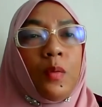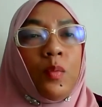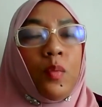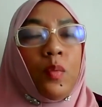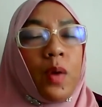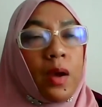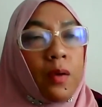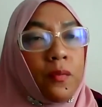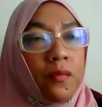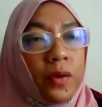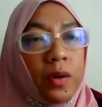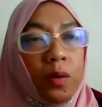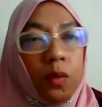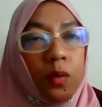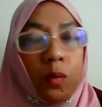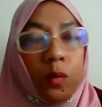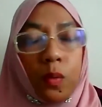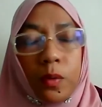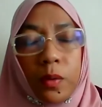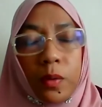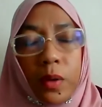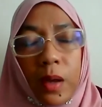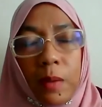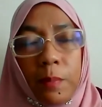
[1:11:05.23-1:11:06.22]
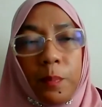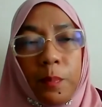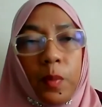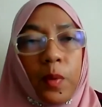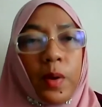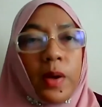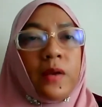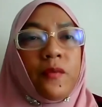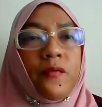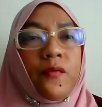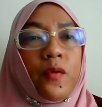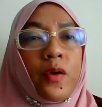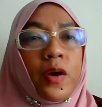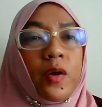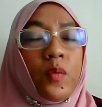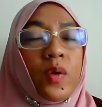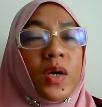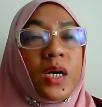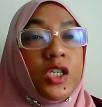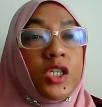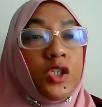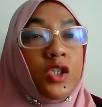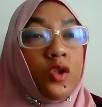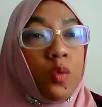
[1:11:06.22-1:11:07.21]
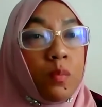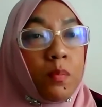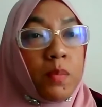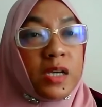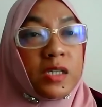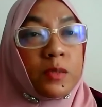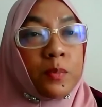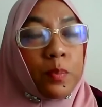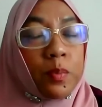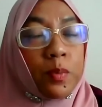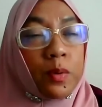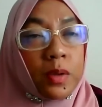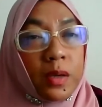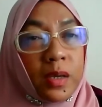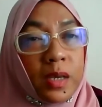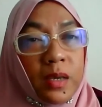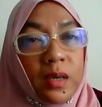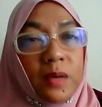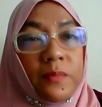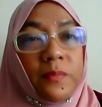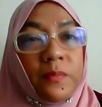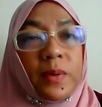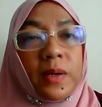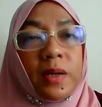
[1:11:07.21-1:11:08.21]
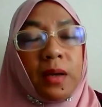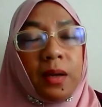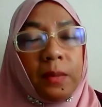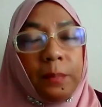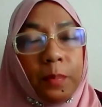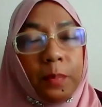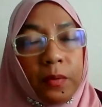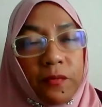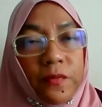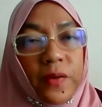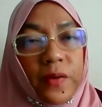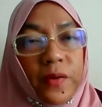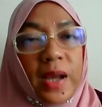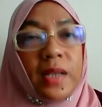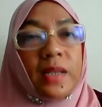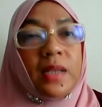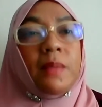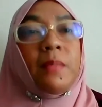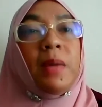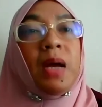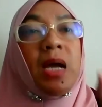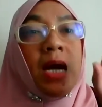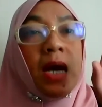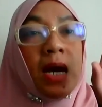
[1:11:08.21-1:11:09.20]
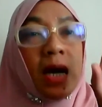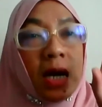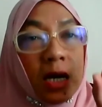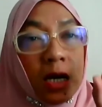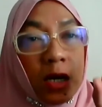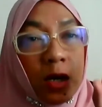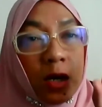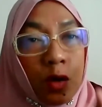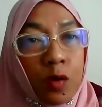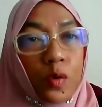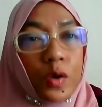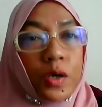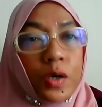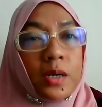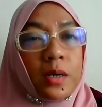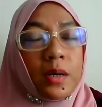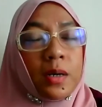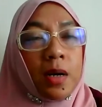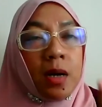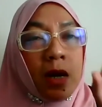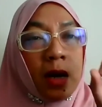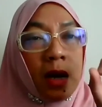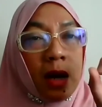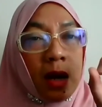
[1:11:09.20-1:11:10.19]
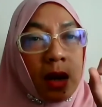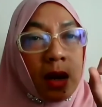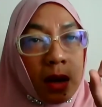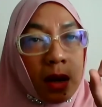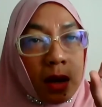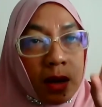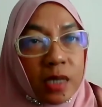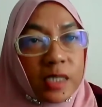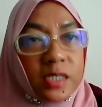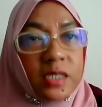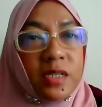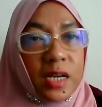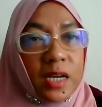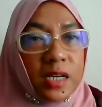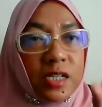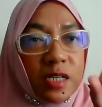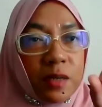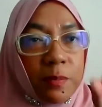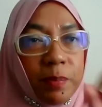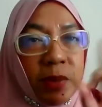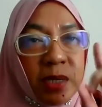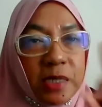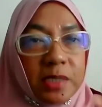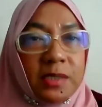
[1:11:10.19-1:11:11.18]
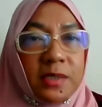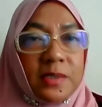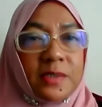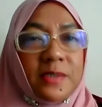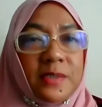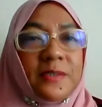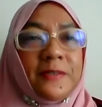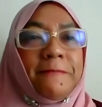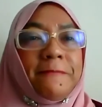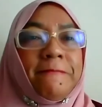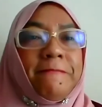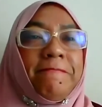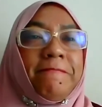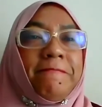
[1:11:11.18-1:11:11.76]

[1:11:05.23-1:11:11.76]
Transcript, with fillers: whoever who employ the foreign workers, you must pro pro provide them a good residential place.